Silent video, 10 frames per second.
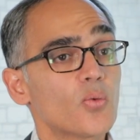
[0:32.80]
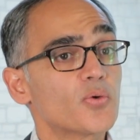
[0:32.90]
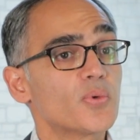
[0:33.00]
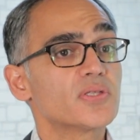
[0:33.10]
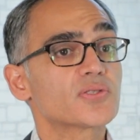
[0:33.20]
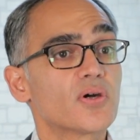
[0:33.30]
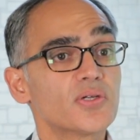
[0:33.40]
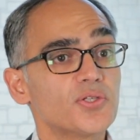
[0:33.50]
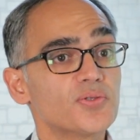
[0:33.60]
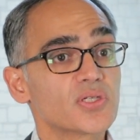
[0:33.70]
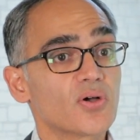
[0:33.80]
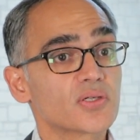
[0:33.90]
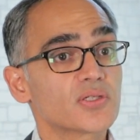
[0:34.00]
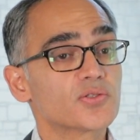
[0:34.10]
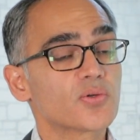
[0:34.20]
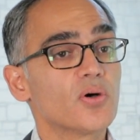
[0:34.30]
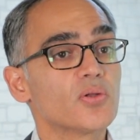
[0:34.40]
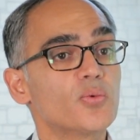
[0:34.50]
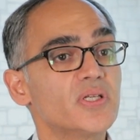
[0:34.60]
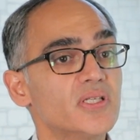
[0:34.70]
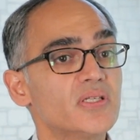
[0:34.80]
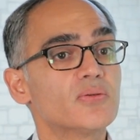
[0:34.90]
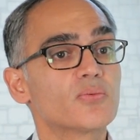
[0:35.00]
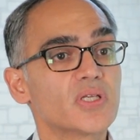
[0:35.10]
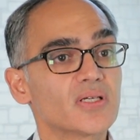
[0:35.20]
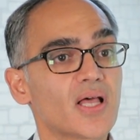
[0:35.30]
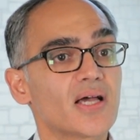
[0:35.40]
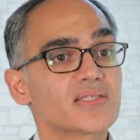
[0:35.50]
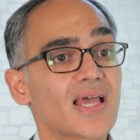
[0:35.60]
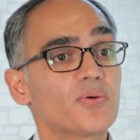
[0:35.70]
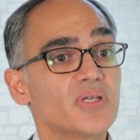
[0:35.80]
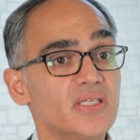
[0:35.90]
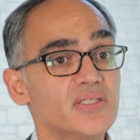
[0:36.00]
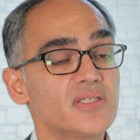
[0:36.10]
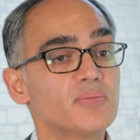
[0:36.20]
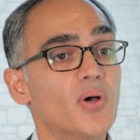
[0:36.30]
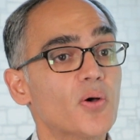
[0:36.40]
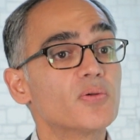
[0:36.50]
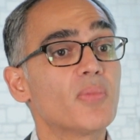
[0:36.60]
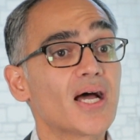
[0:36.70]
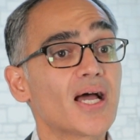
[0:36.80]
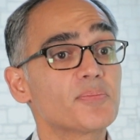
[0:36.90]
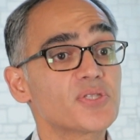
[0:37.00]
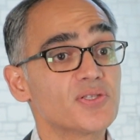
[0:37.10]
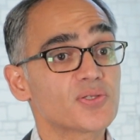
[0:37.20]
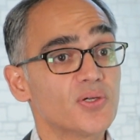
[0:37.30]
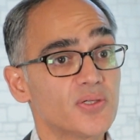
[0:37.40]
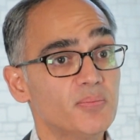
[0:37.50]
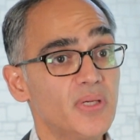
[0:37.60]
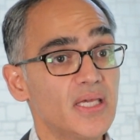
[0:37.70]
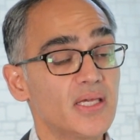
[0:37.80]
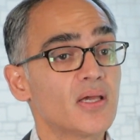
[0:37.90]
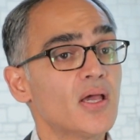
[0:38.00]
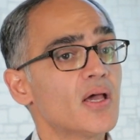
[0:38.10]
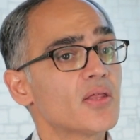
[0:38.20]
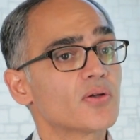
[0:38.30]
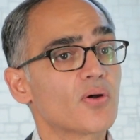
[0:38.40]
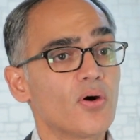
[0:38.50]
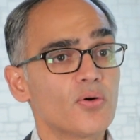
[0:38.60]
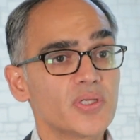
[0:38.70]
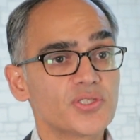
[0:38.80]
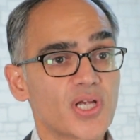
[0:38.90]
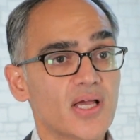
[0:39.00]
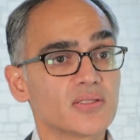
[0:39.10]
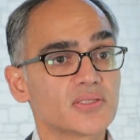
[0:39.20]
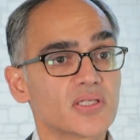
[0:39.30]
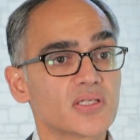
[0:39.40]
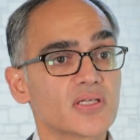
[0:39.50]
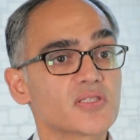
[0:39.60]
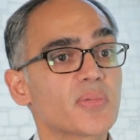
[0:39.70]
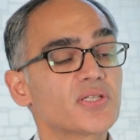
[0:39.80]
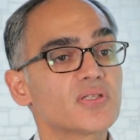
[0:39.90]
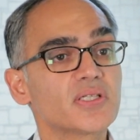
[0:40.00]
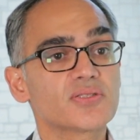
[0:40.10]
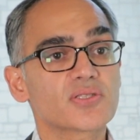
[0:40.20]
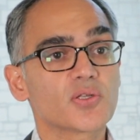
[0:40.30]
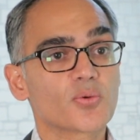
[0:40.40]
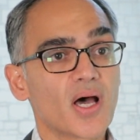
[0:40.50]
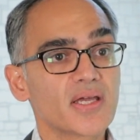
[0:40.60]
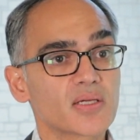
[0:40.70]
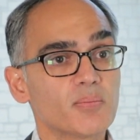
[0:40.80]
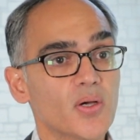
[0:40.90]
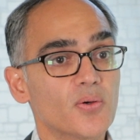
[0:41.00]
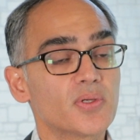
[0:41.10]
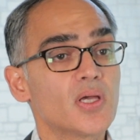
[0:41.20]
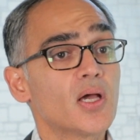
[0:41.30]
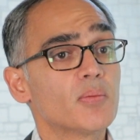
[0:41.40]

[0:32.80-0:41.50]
When we started using OnControl, we didn't realize how easy bone biopsies could be. They're always challenging, especially in sclerotic bone,